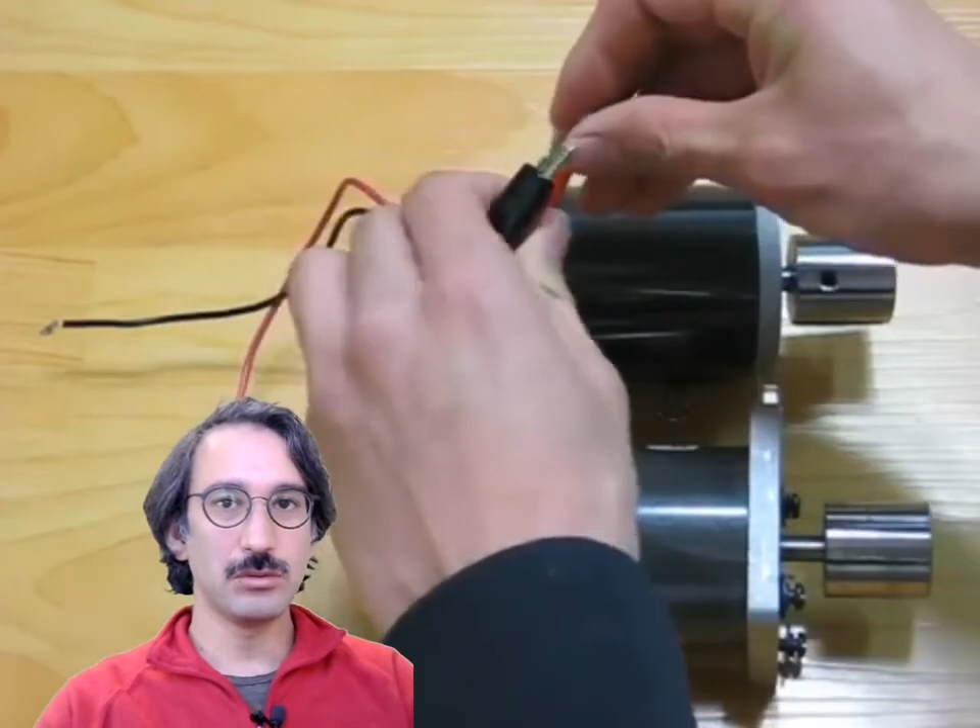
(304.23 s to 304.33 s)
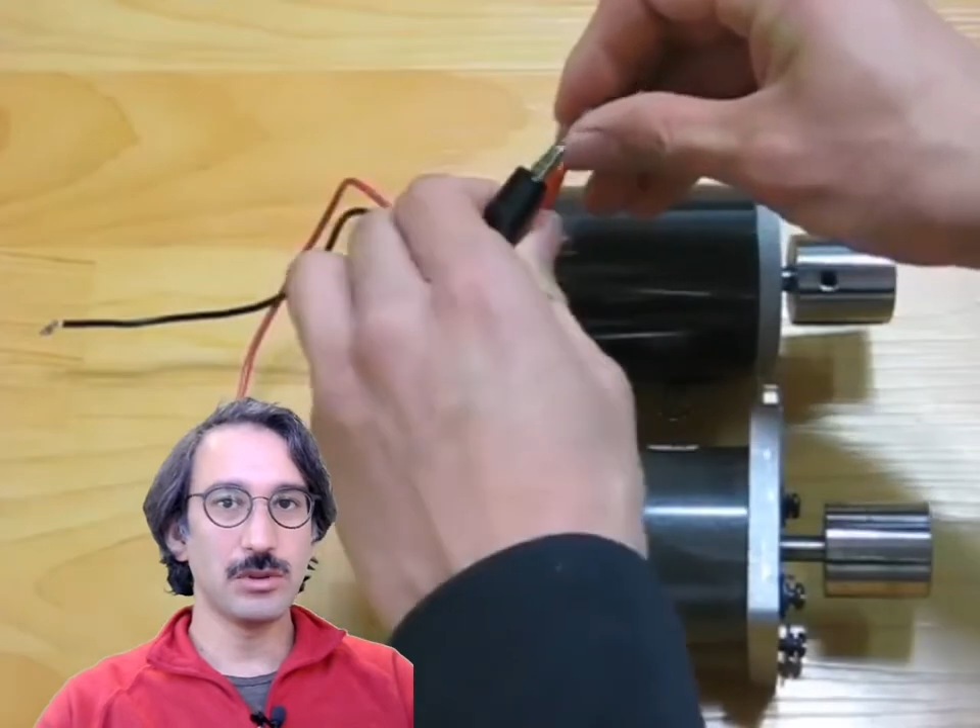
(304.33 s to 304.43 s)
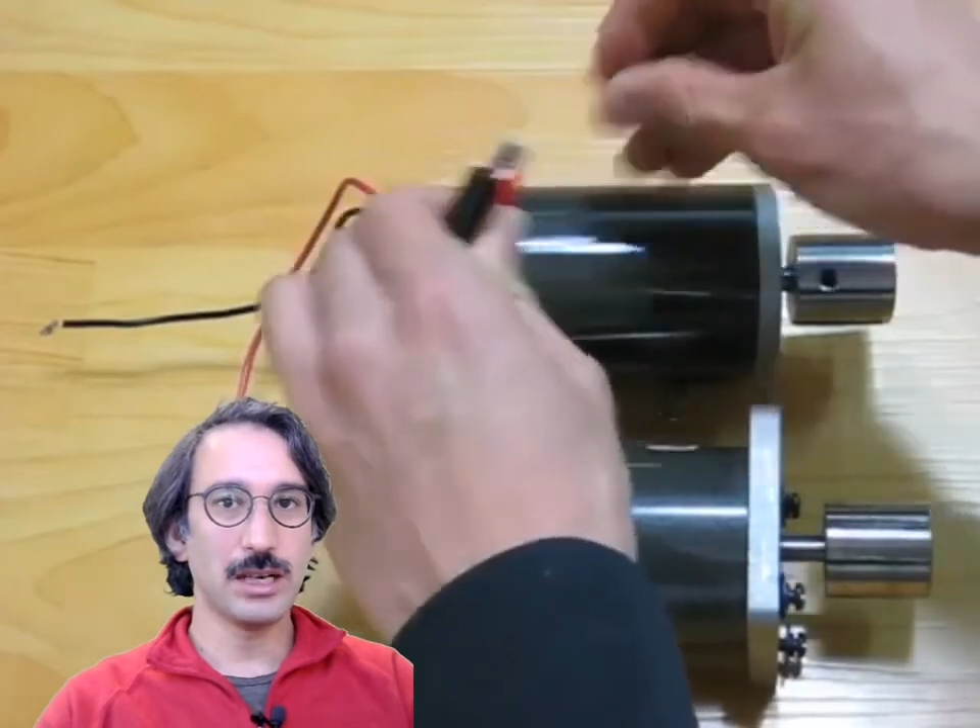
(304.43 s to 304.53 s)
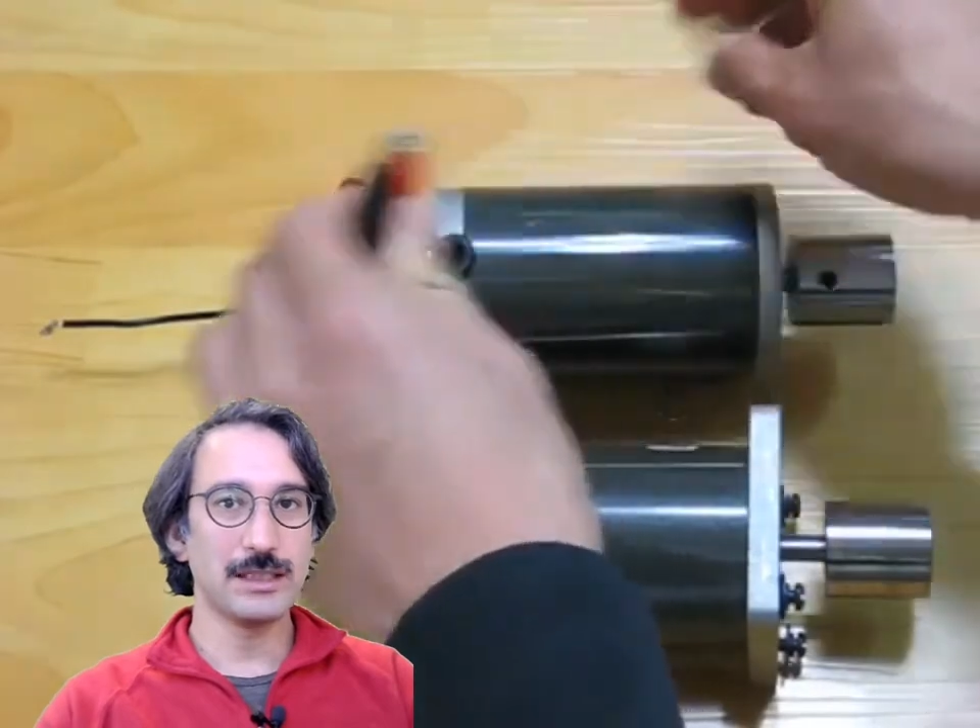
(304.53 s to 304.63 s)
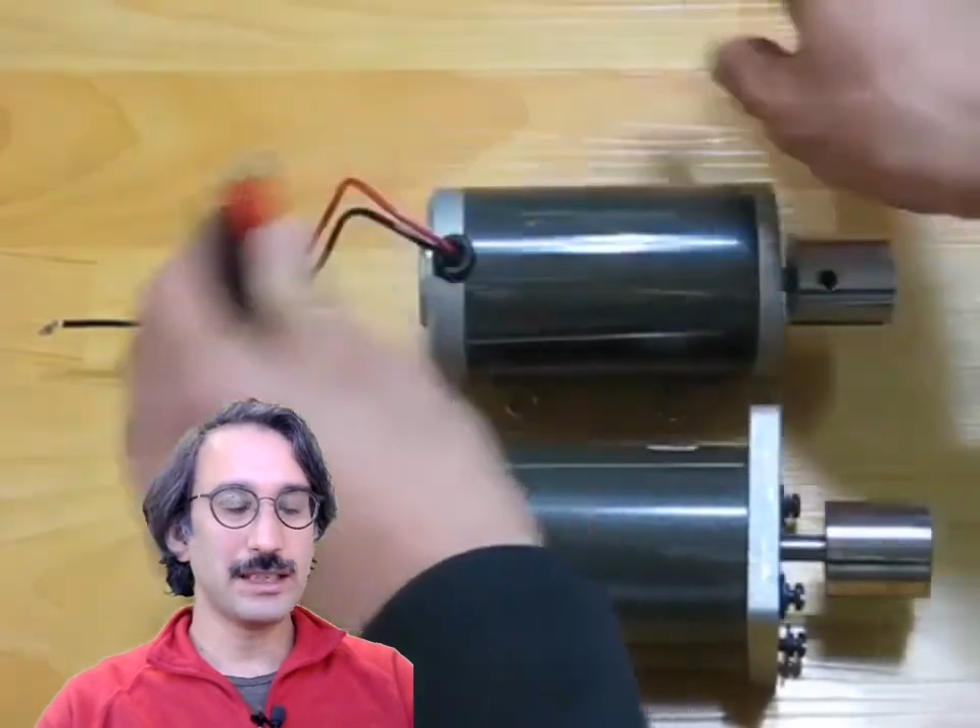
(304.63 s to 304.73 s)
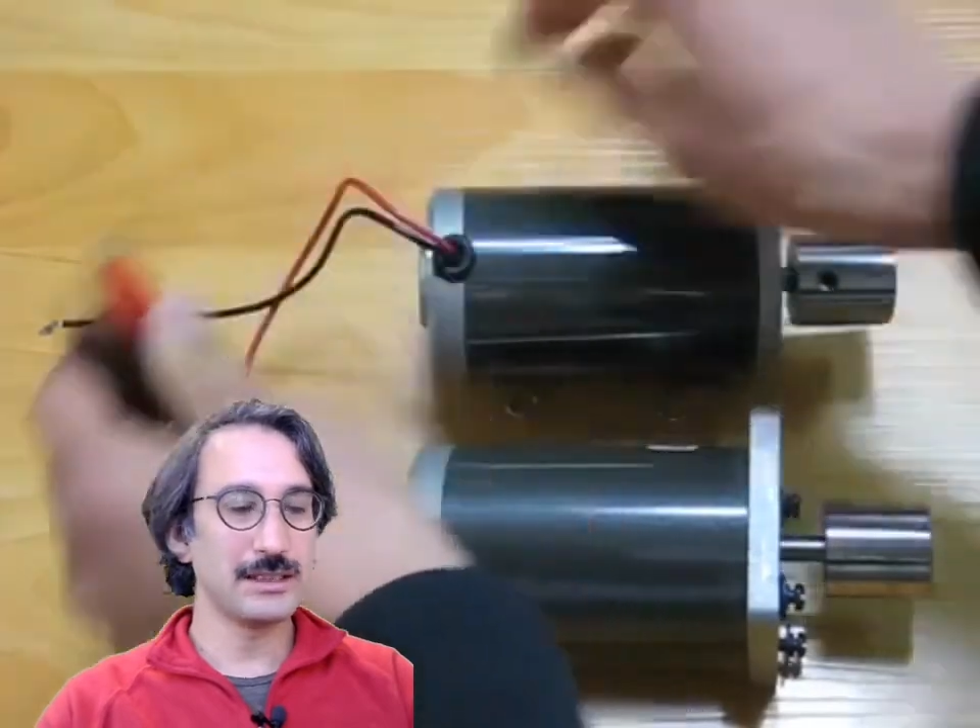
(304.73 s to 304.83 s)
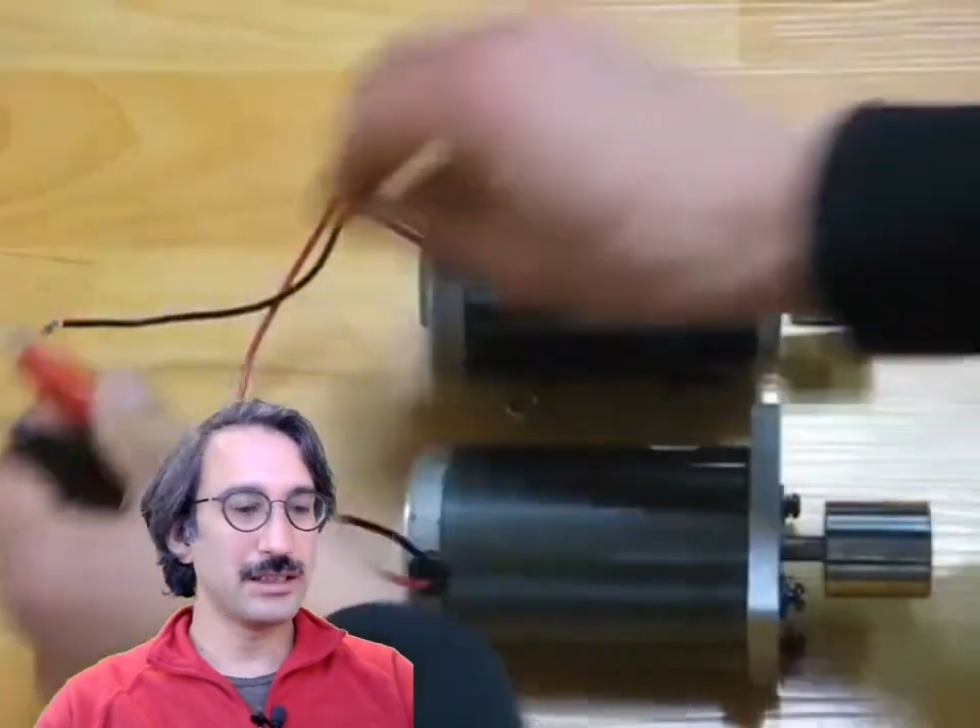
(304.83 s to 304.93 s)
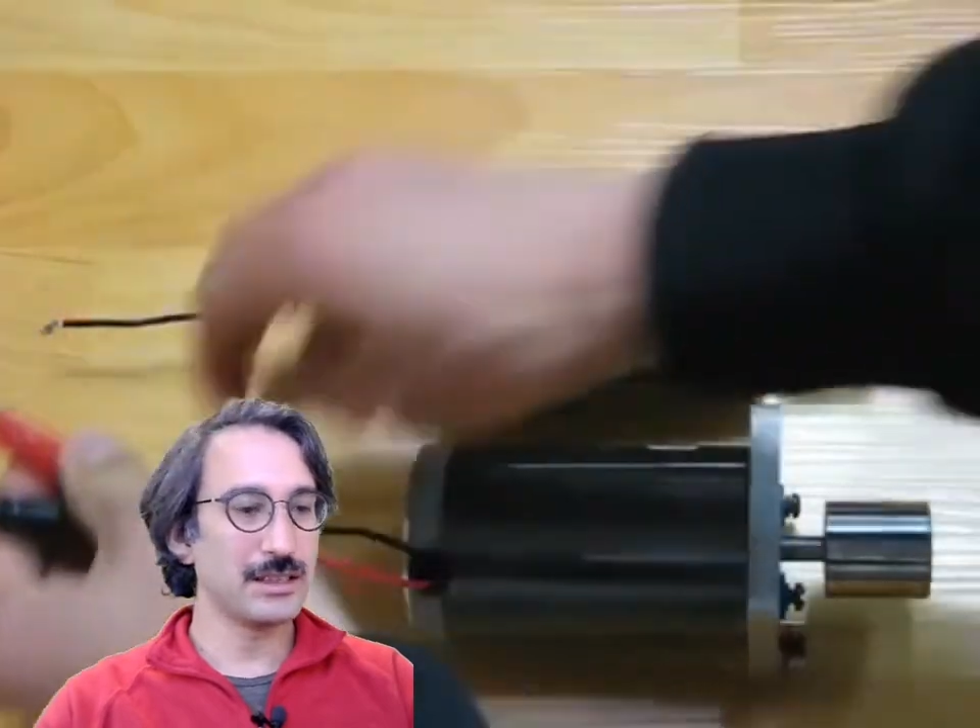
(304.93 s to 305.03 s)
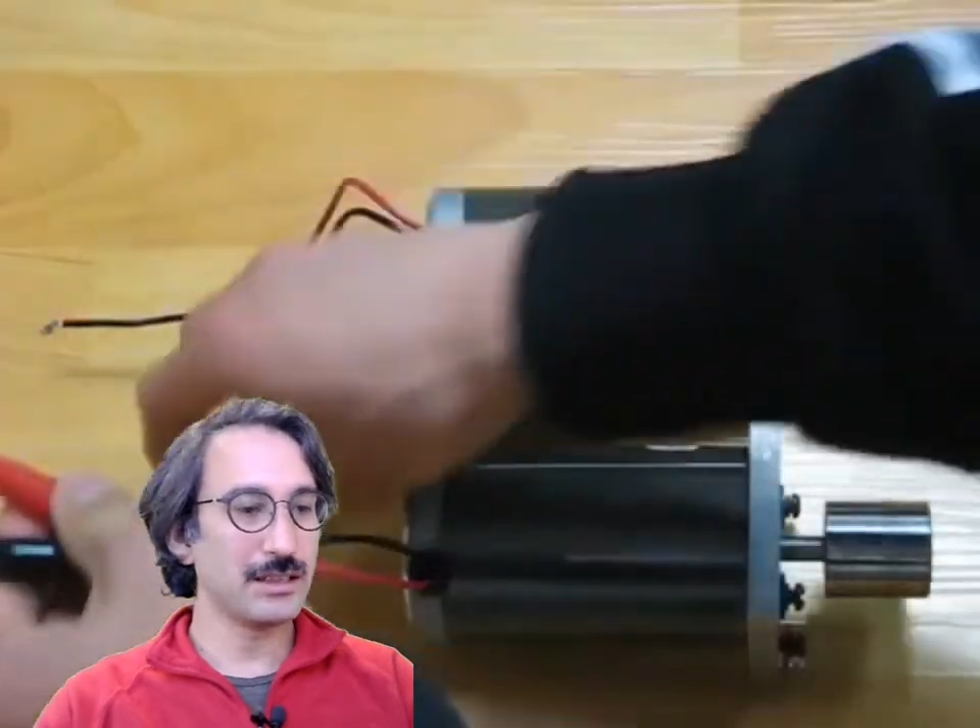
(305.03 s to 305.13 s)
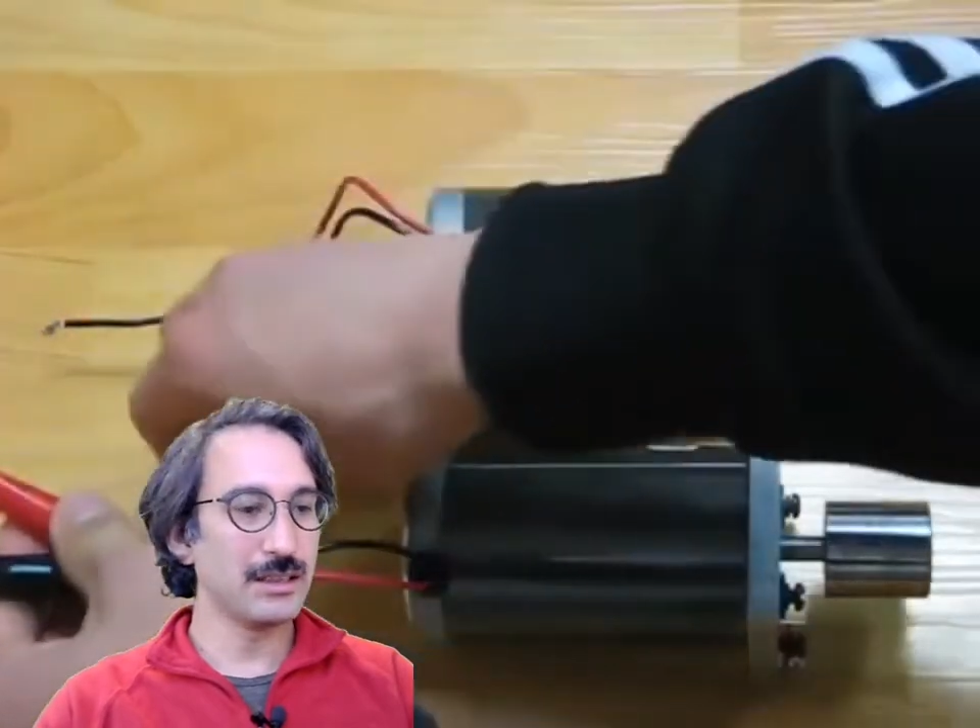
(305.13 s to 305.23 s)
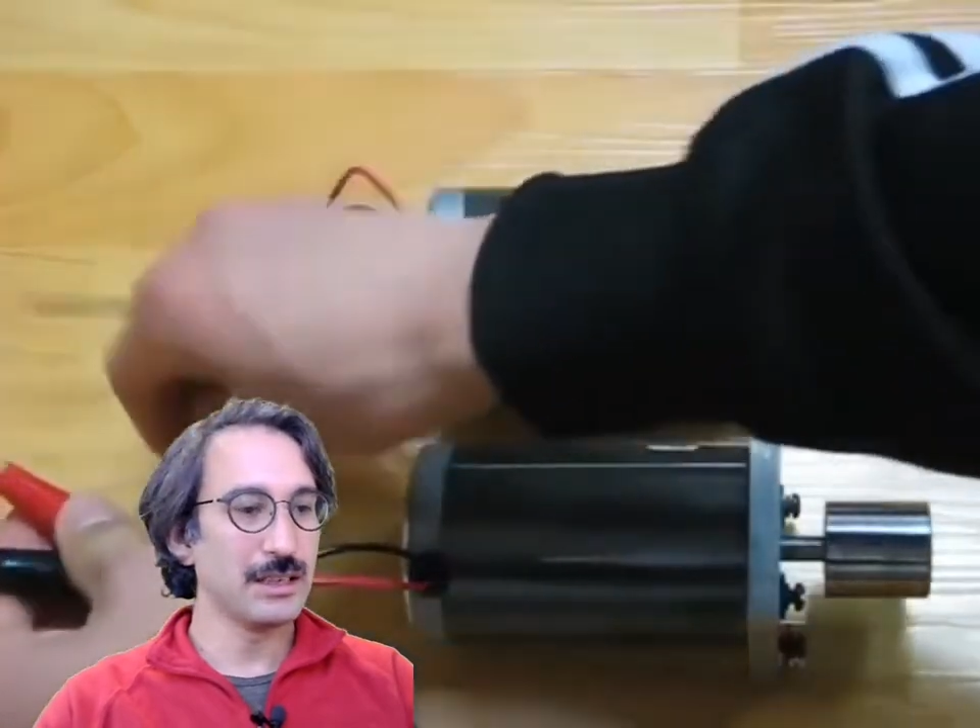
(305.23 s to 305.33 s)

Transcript: identical